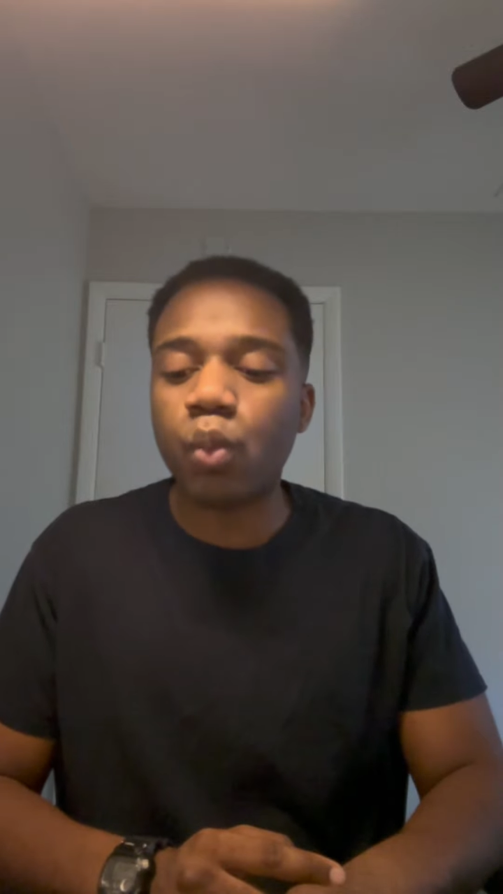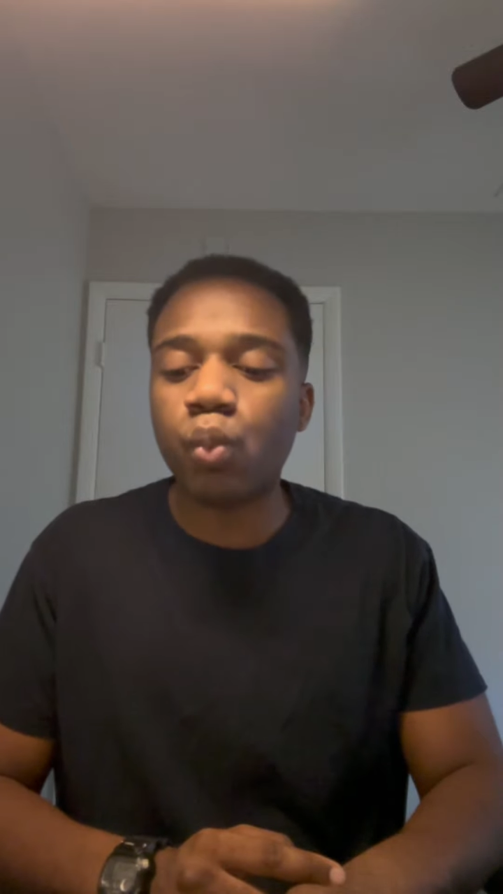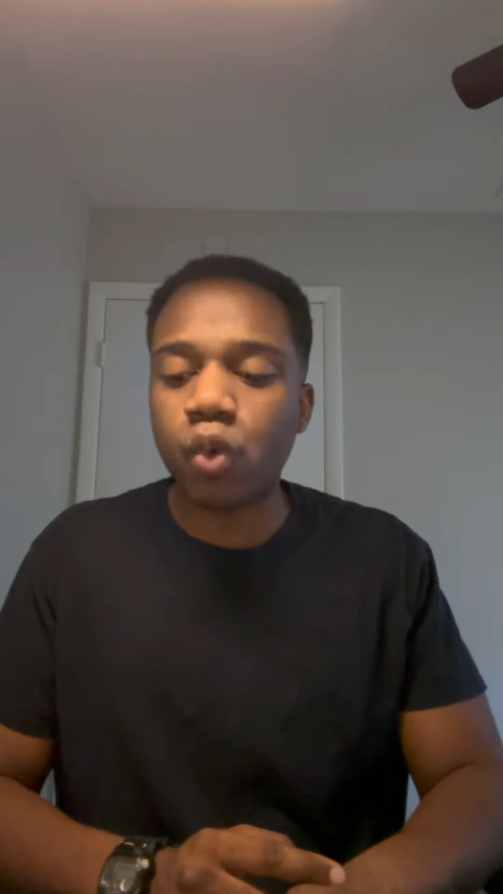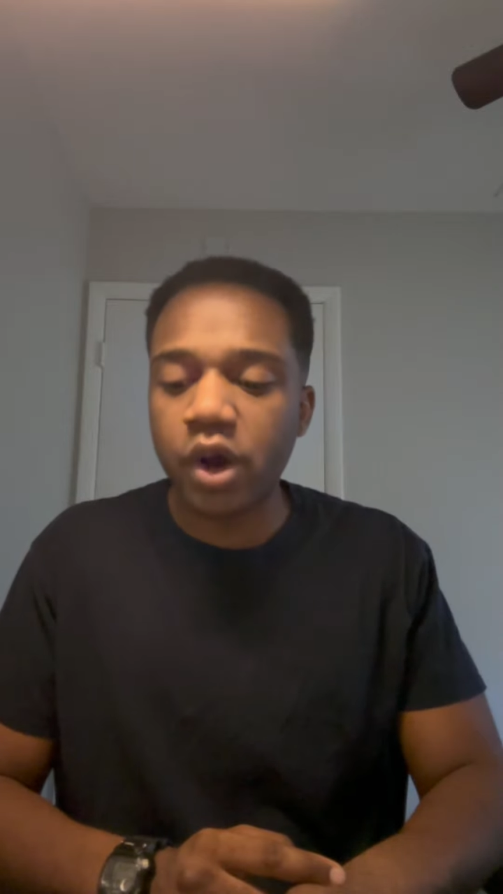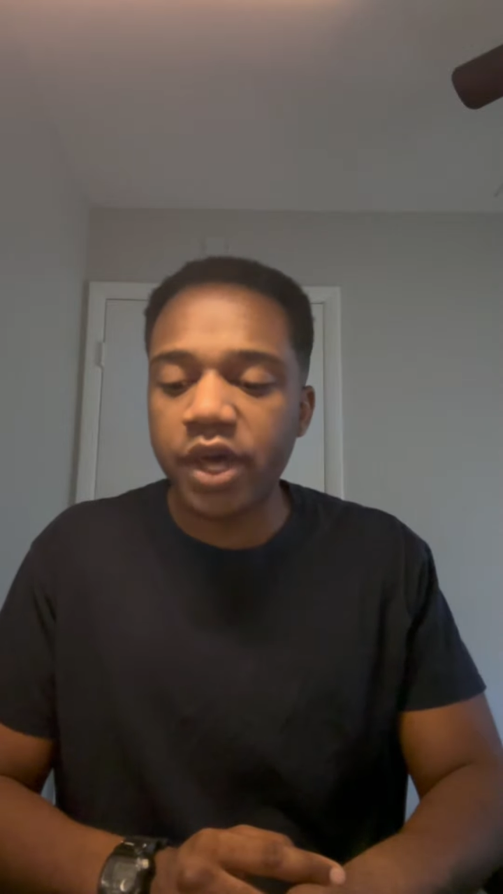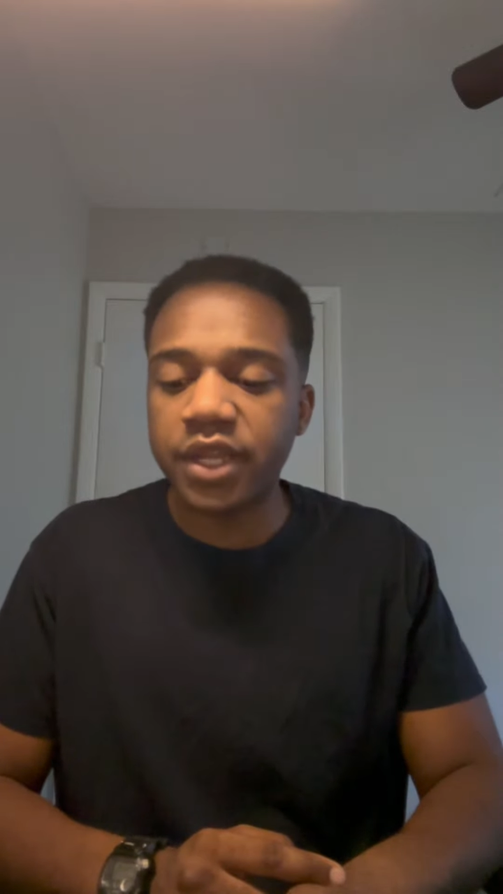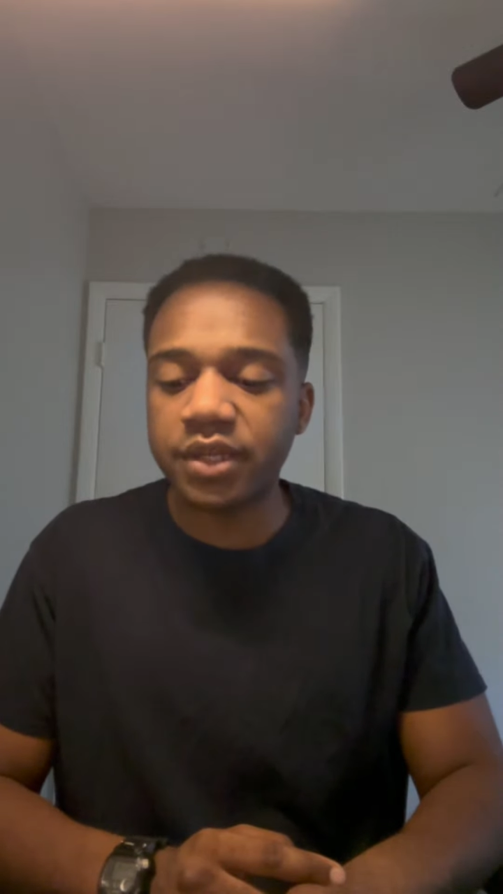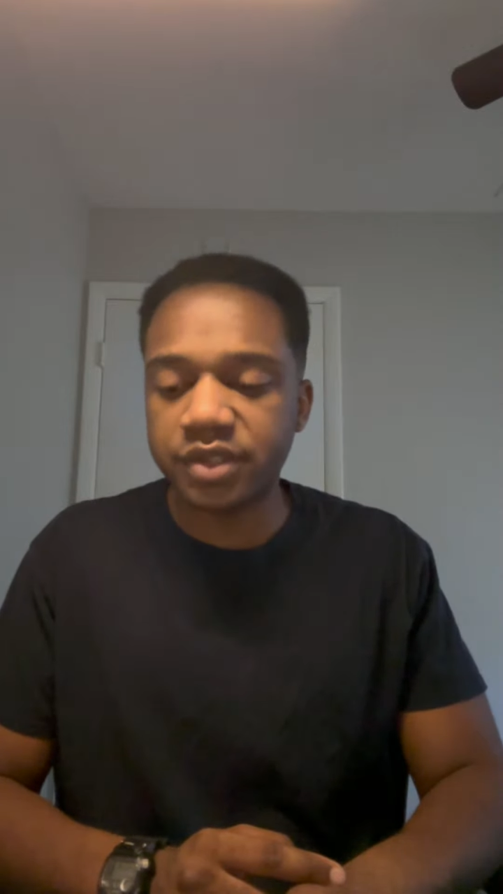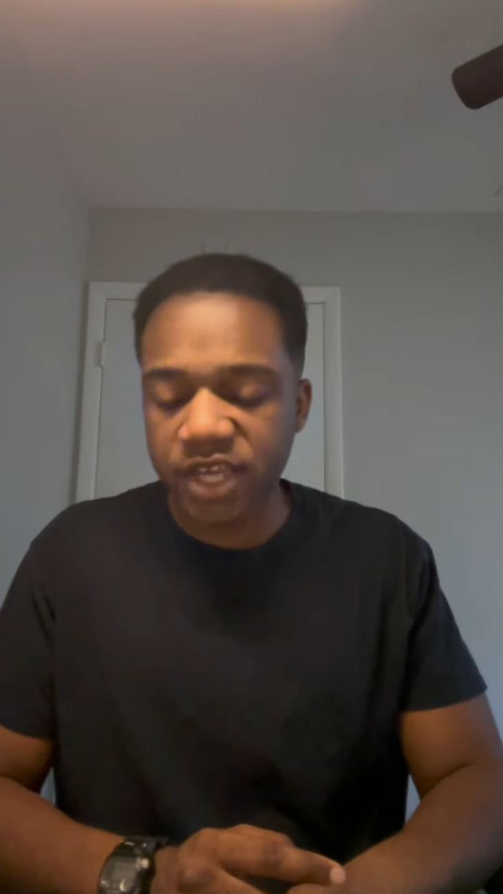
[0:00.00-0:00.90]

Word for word: One